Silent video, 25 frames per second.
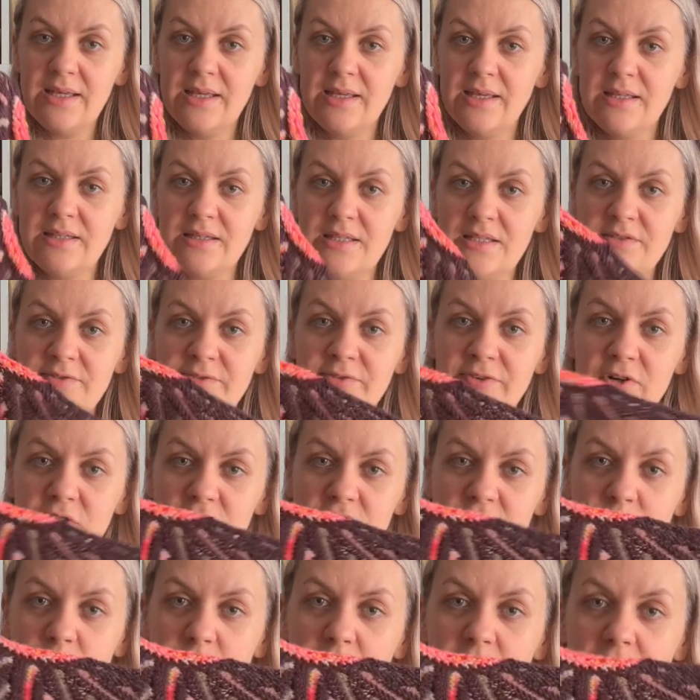This
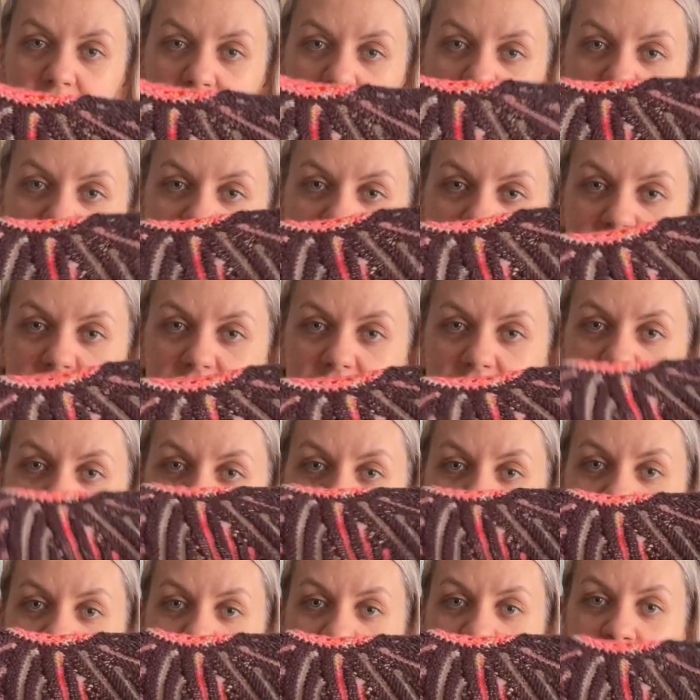first part was
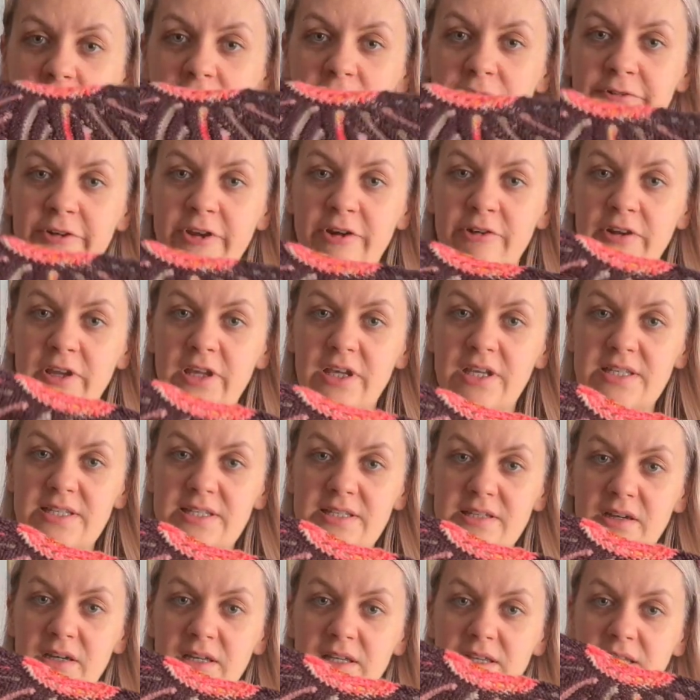already very, very
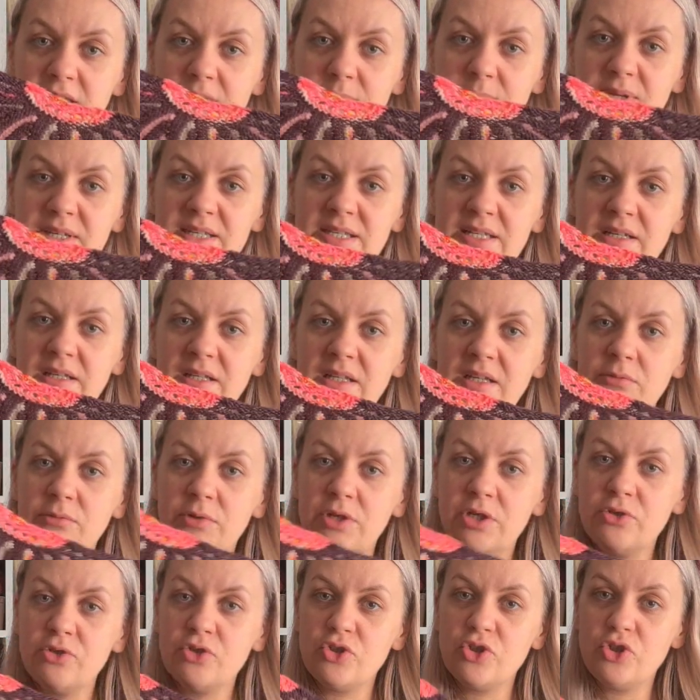exciting. Basically, we
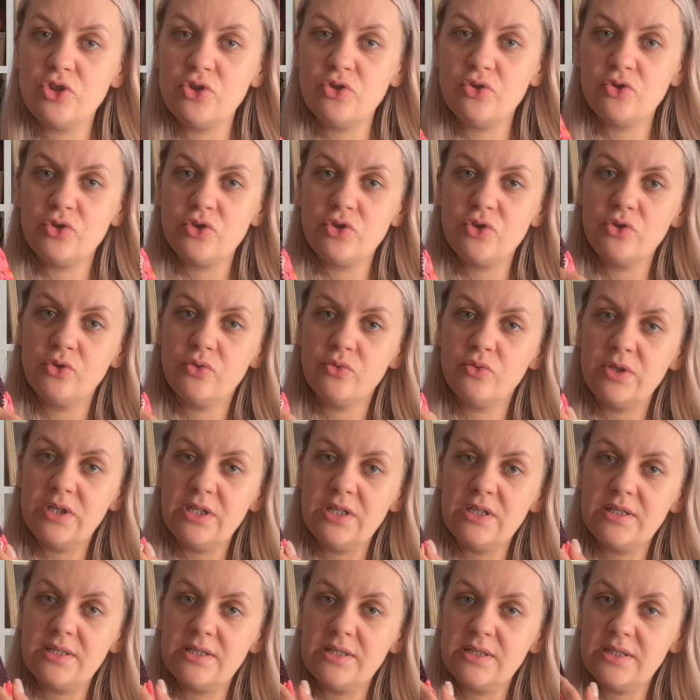could choose, do
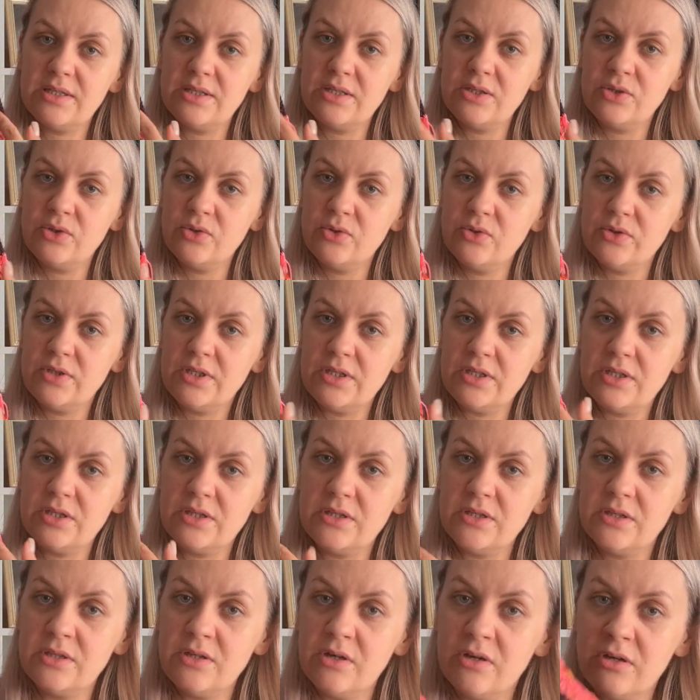we do the
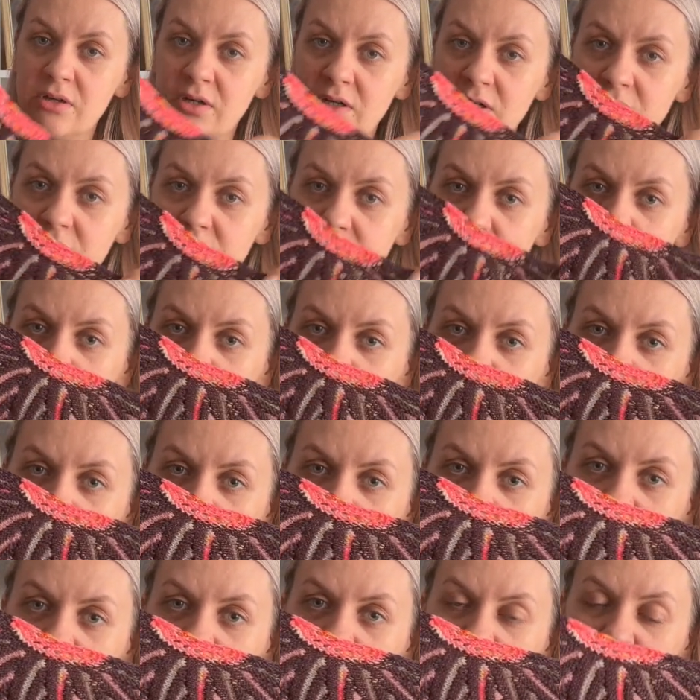dark or
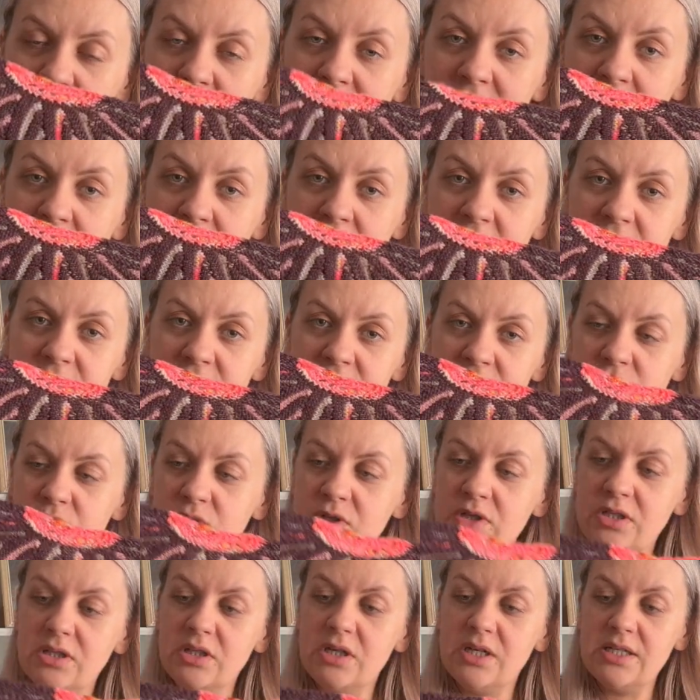the darkest or
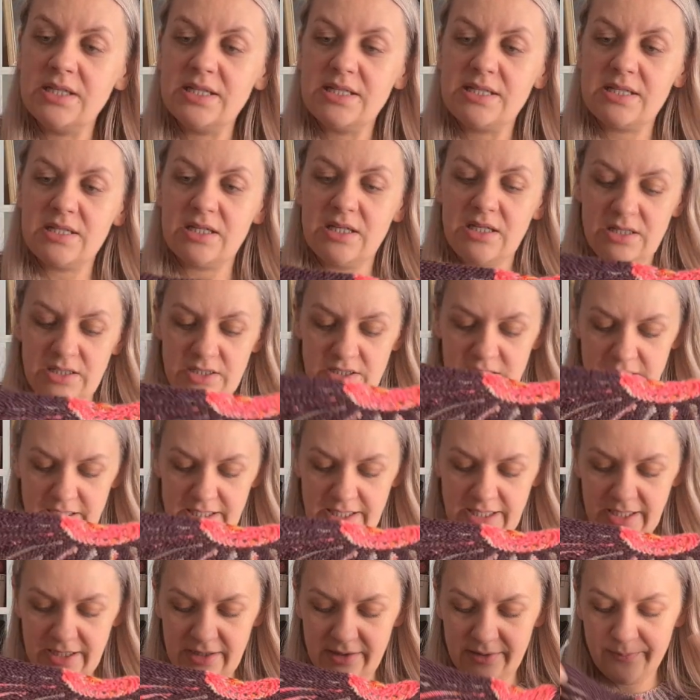the lightest color
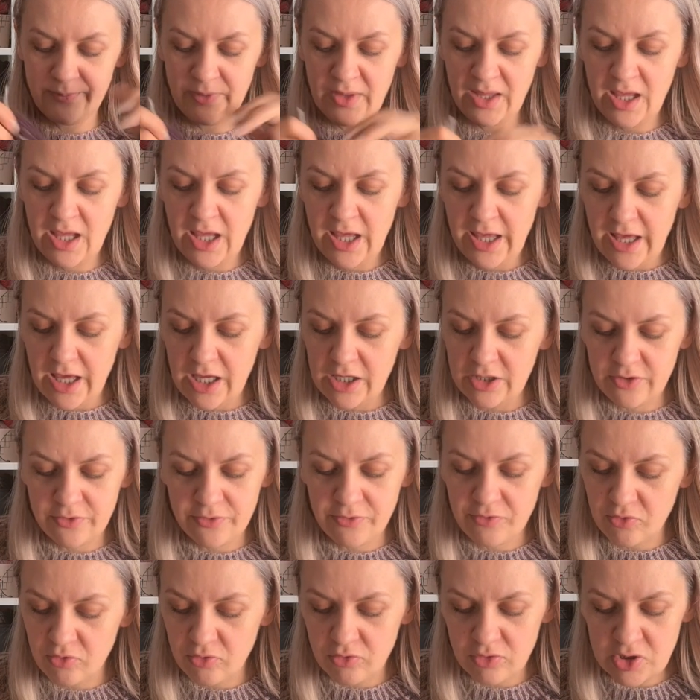here? And
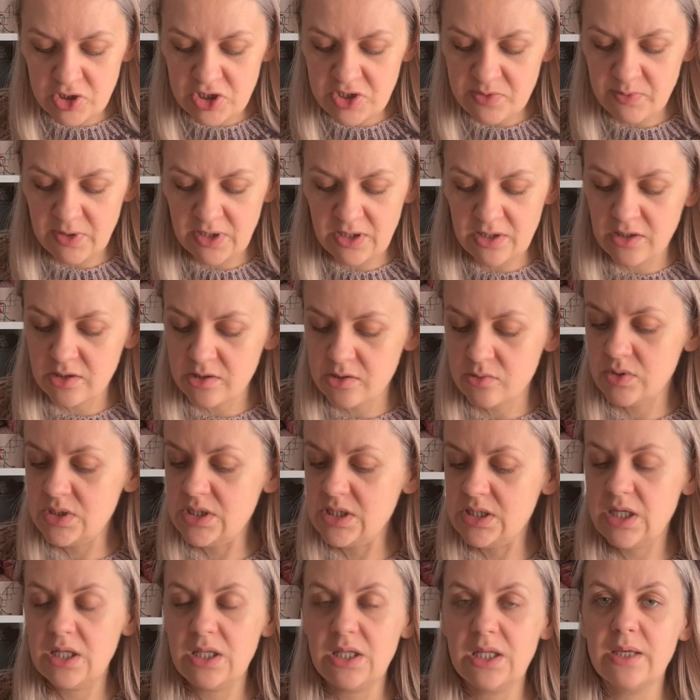of course, my gut was
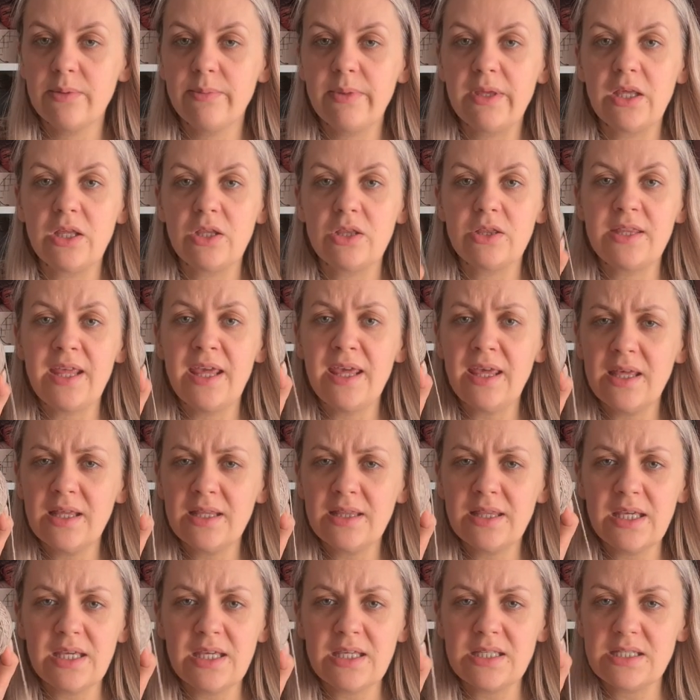telling me, take
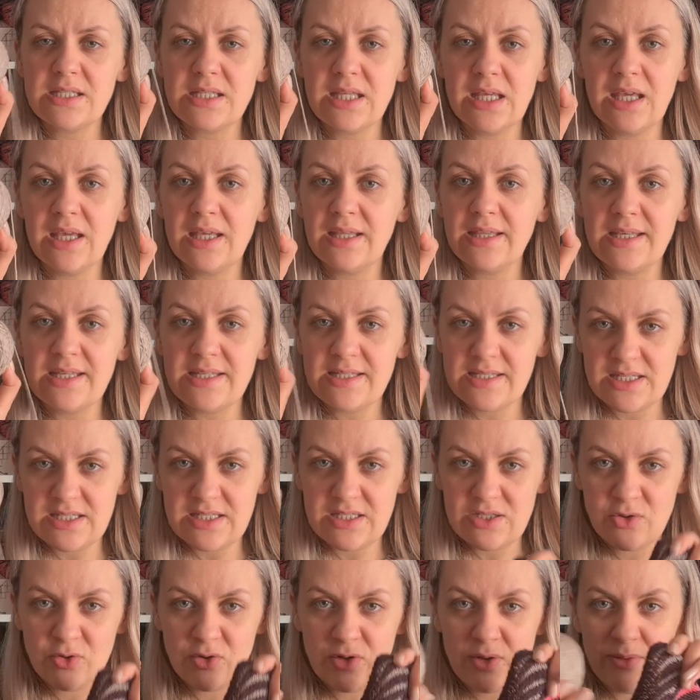this as
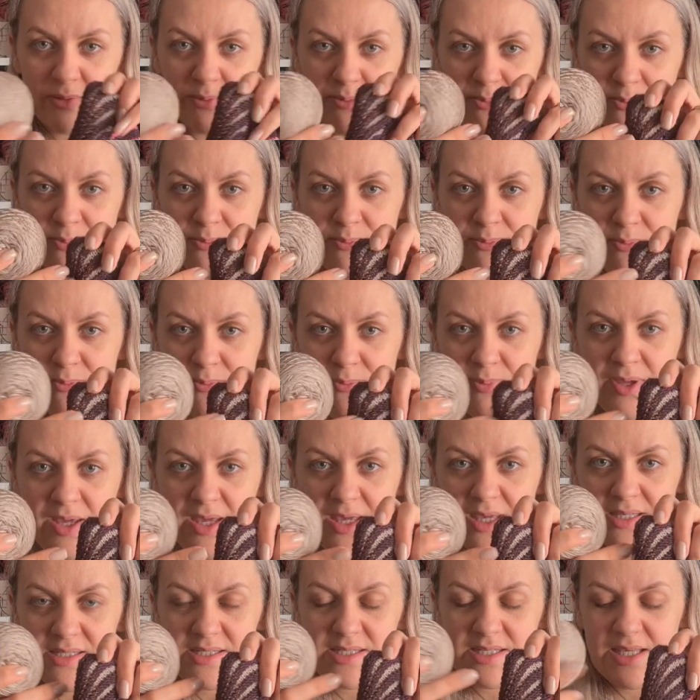your
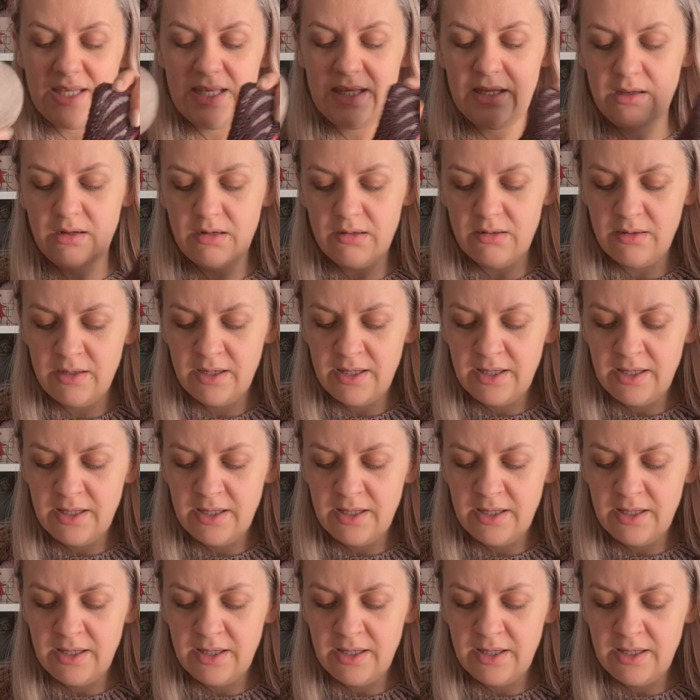base here.